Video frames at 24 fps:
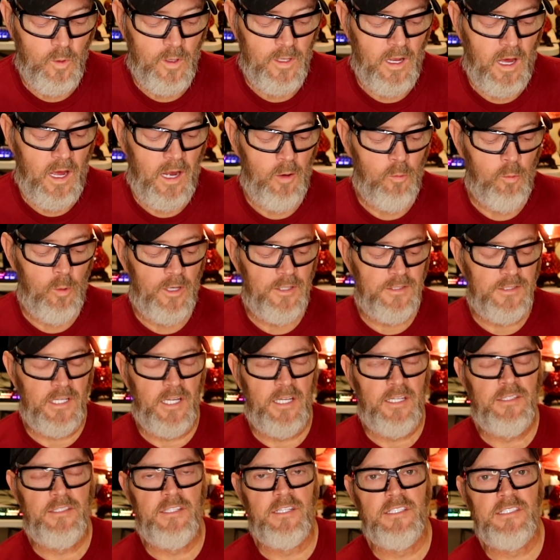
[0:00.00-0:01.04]
I went
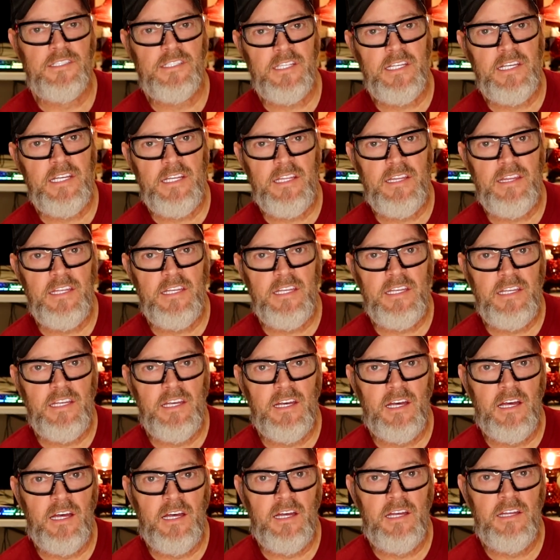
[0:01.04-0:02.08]
in to see
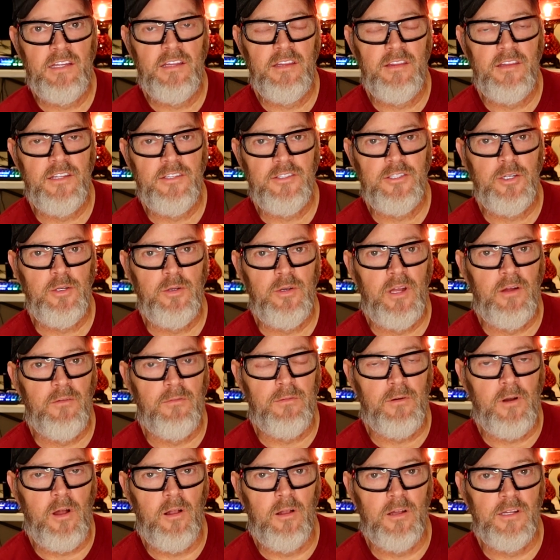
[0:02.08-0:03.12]
the two
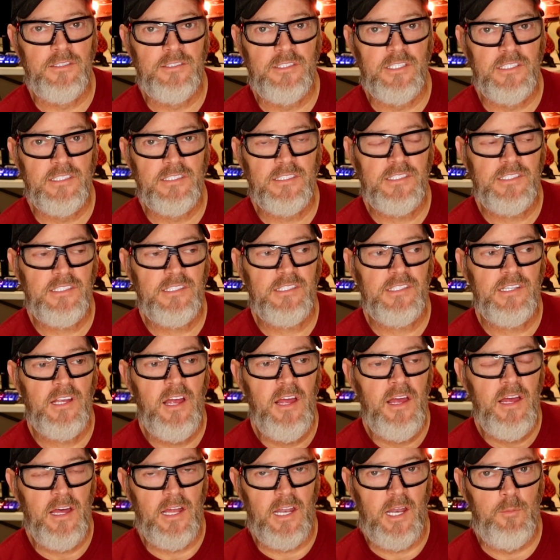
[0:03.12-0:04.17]
nephrologists,
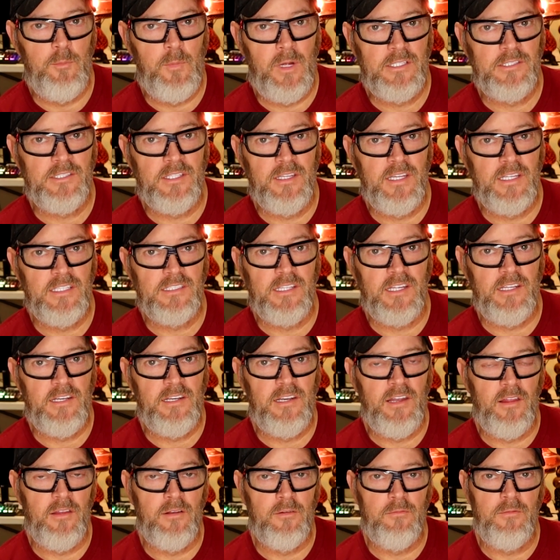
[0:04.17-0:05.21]
and I mentioned this in
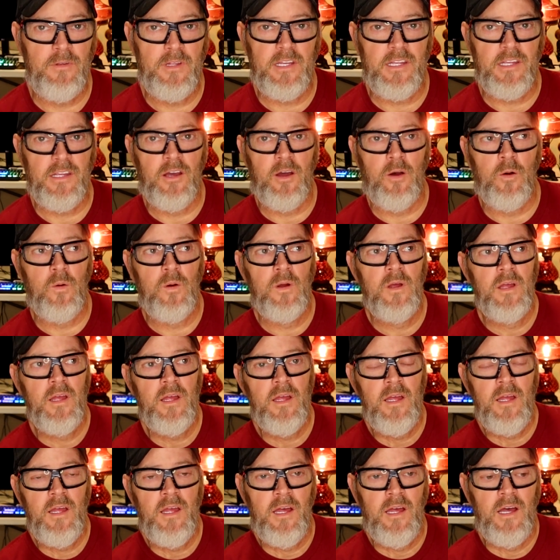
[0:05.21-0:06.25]
another video,
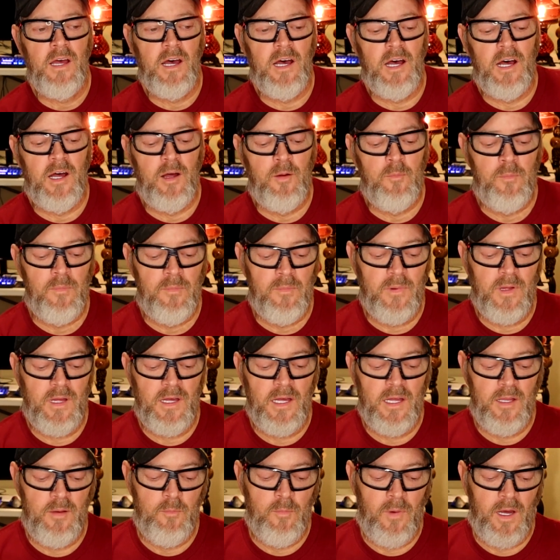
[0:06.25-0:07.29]
and
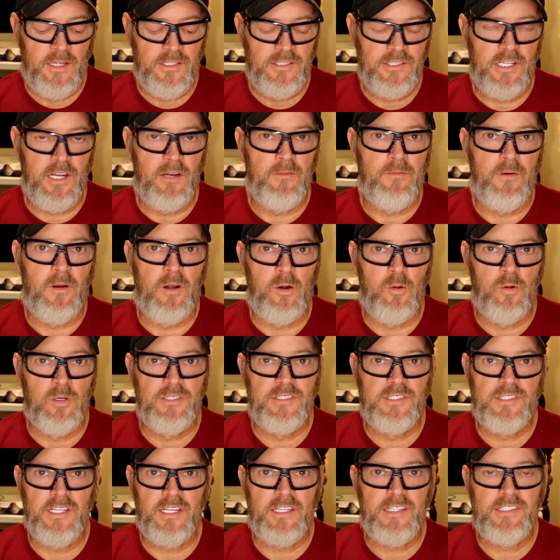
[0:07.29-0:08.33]
my GFR
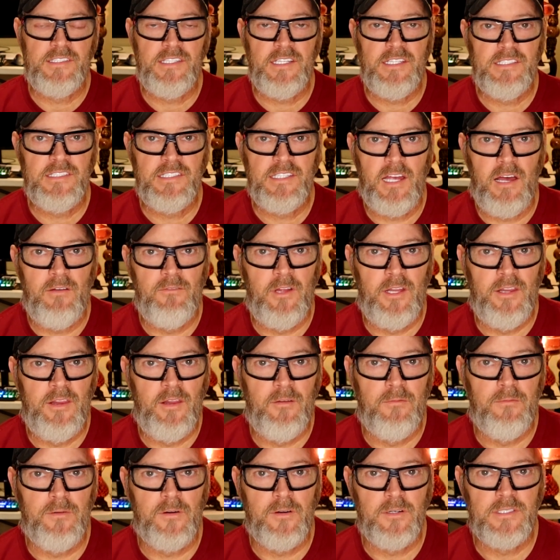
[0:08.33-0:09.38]
was 67.
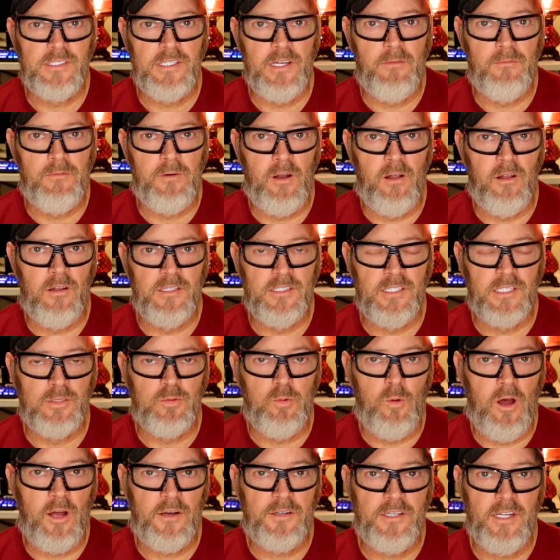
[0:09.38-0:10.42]
The first nephrologist
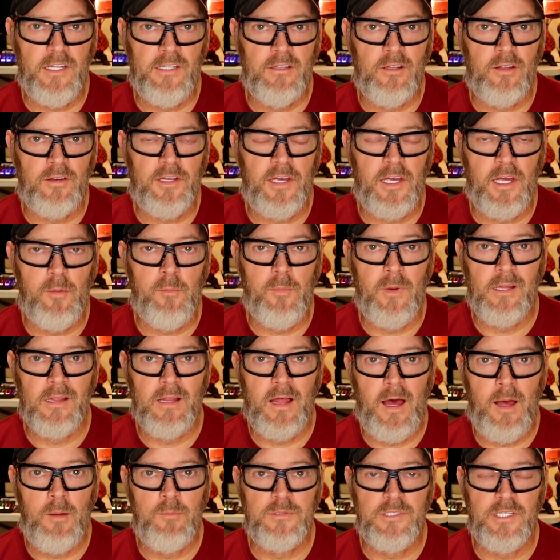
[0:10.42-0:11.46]
walked in looking at my
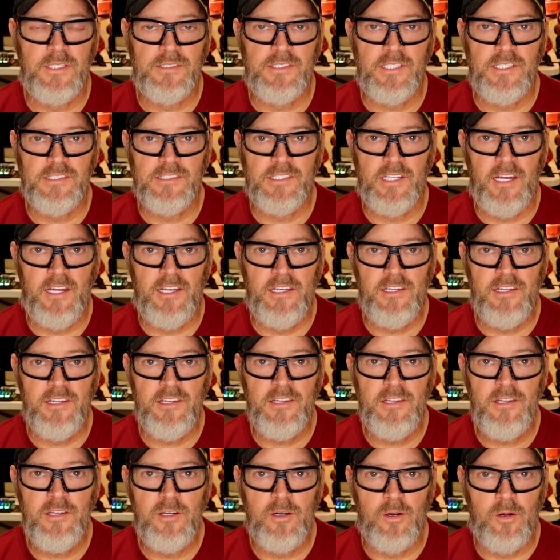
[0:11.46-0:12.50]
labs and she said,
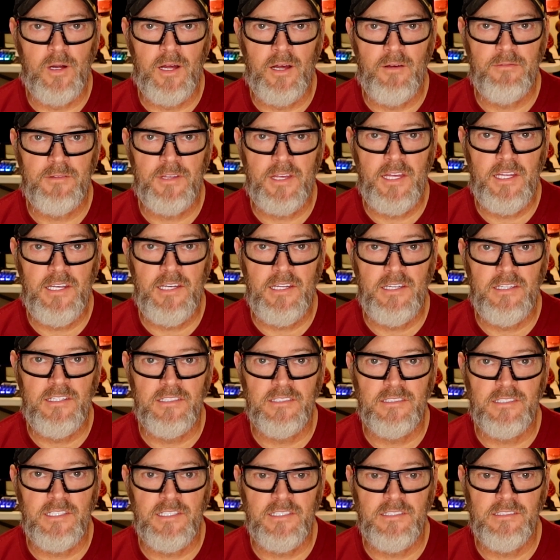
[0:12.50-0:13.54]
"You don't have kidney
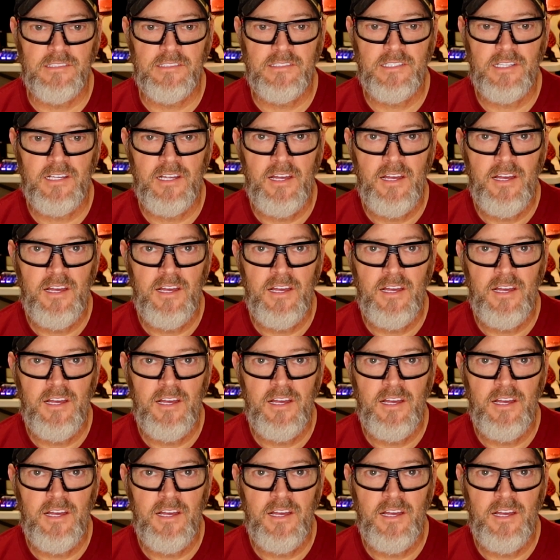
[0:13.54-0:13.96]
disease."